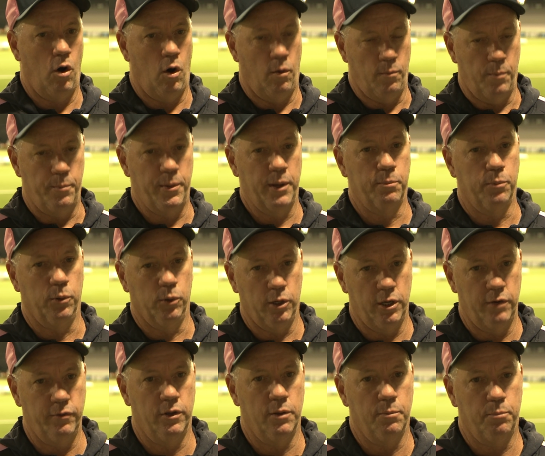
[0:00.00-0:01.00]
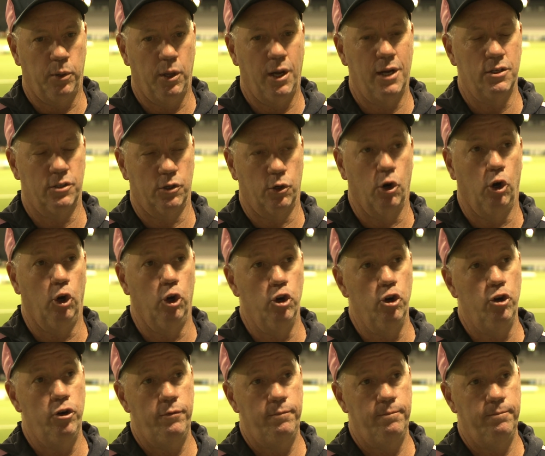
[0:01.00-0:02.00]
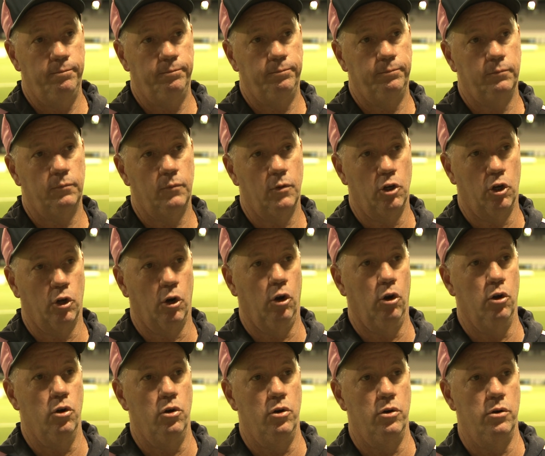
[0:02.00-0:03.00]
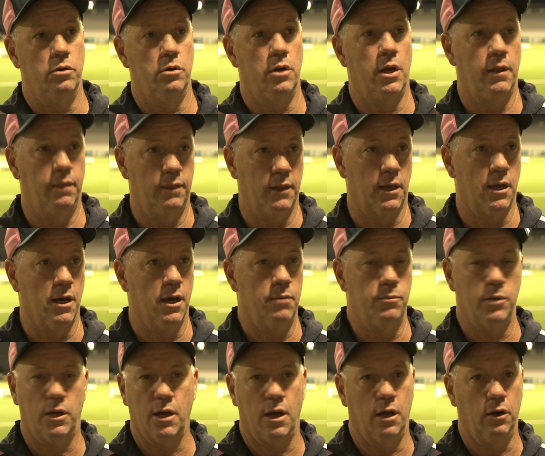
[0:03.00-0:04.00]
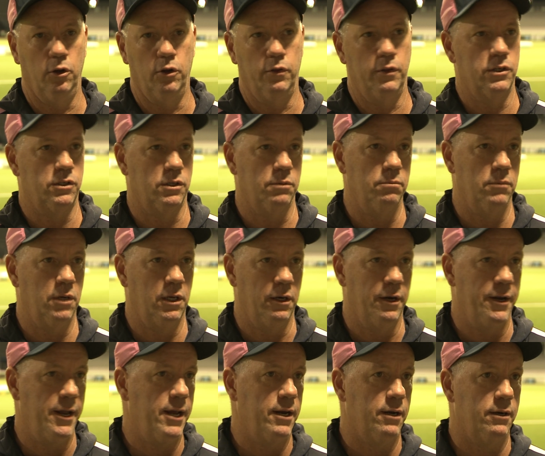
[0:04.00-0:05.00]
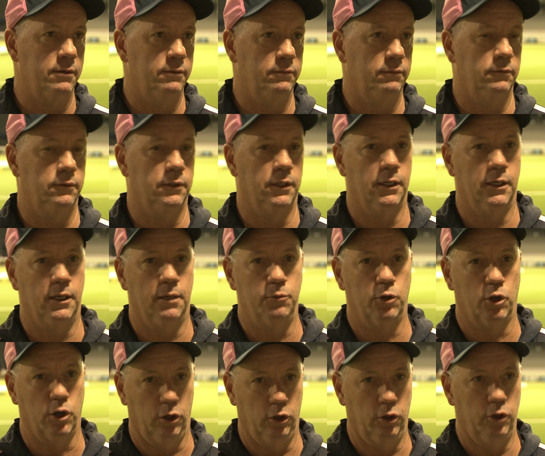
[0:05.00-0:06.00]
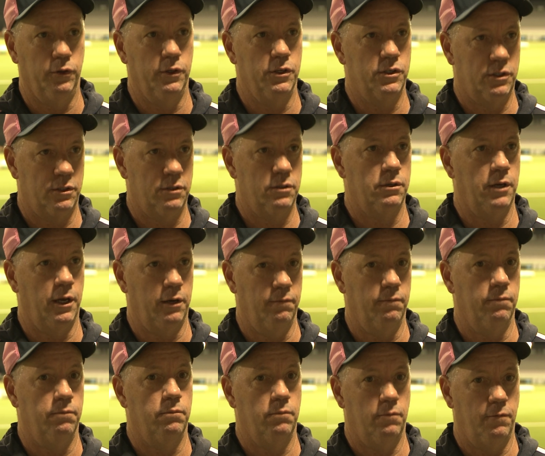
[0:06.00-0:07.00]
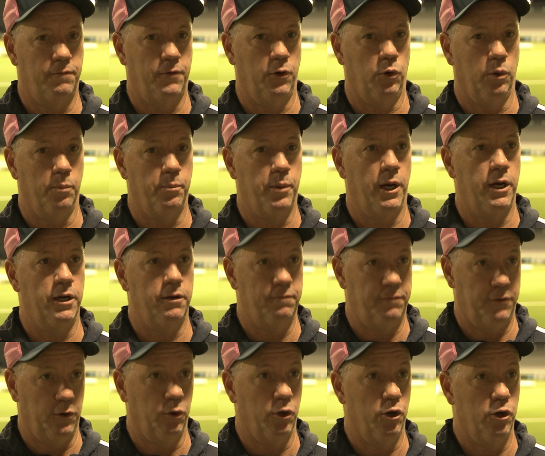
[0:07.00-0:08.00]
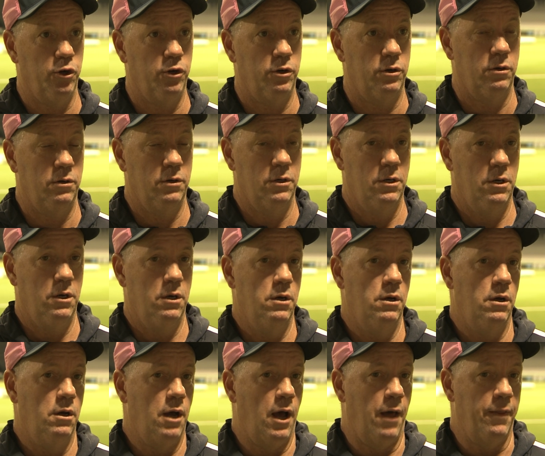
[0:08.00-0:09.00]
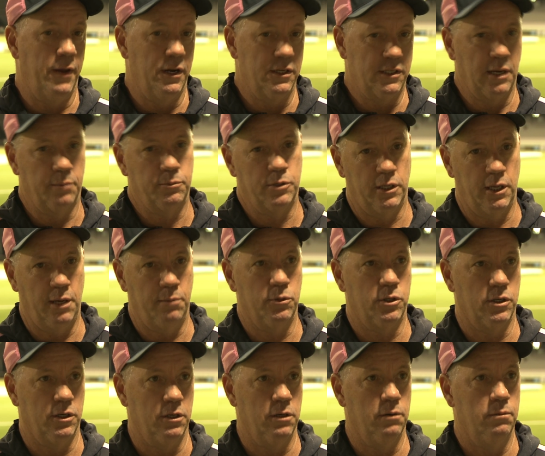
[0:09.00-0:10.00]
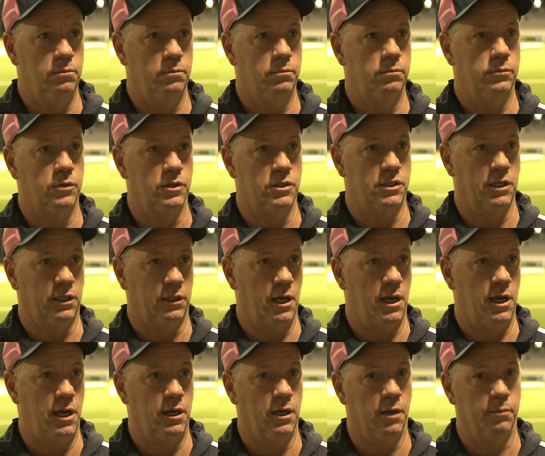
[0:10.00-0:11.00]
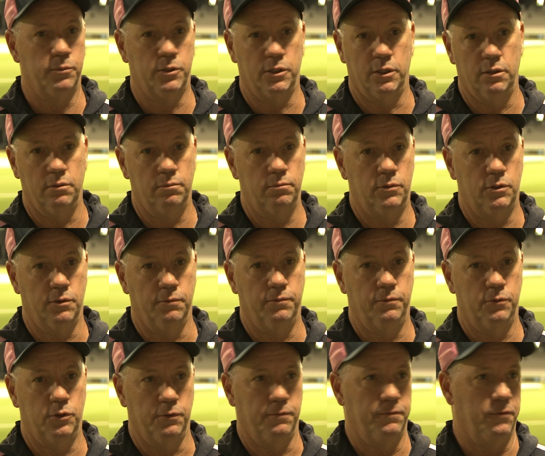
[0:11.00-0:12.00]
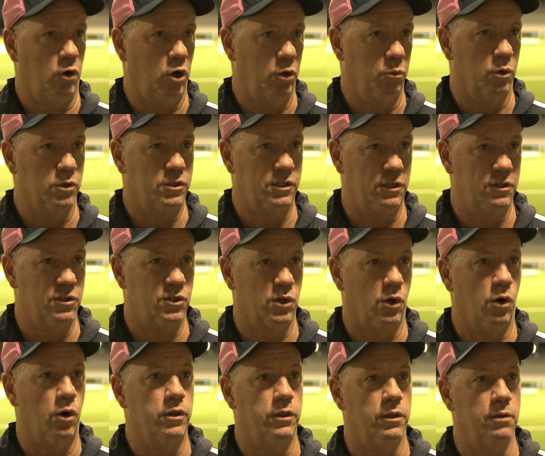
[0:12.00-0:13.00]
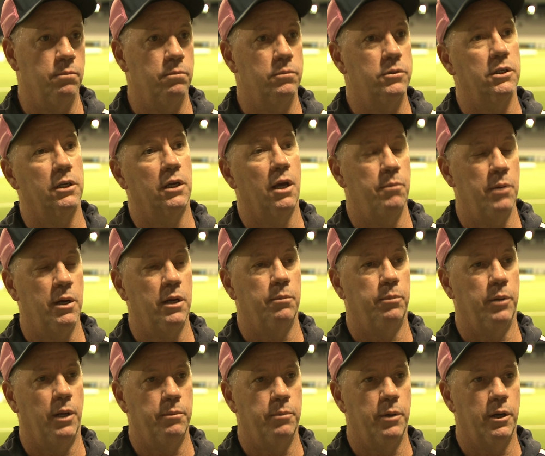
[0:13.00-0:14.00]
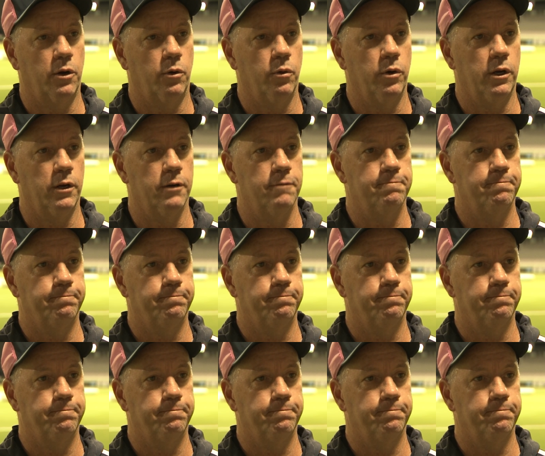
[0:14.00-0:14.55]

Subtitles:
I'm a big believer that players have got to learn. You've got to learn in the game. You can't learn this in a net. You've got to learn this and feel the pain, feel the hurt. And then it's up to them to stick their hand up to find what's inside them to come out to play better cricket.